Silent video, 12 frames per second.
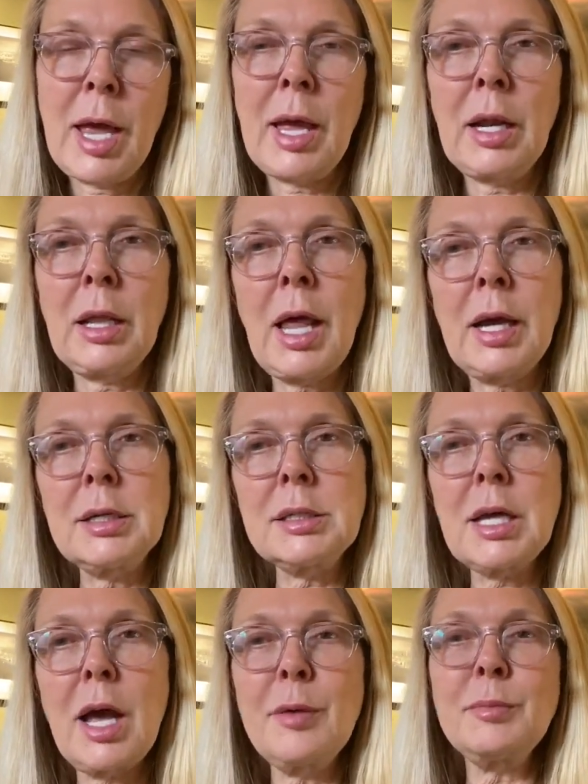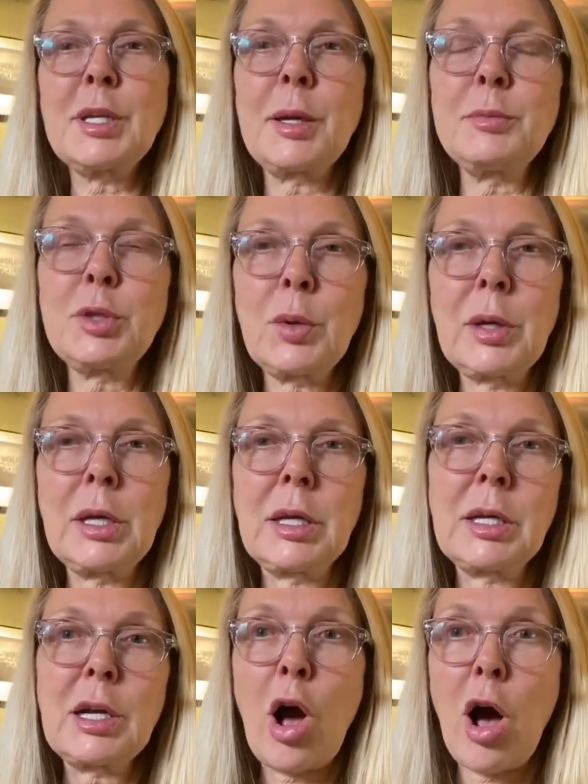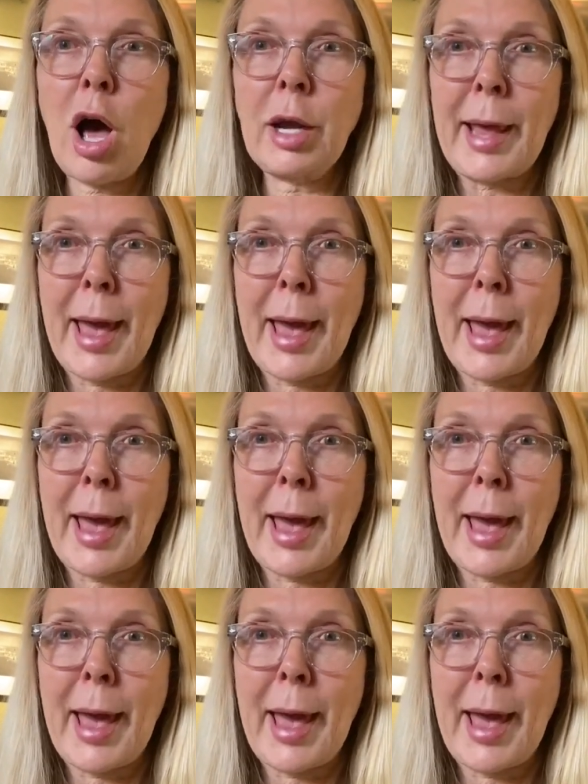And a lot of times I'm doing it at odd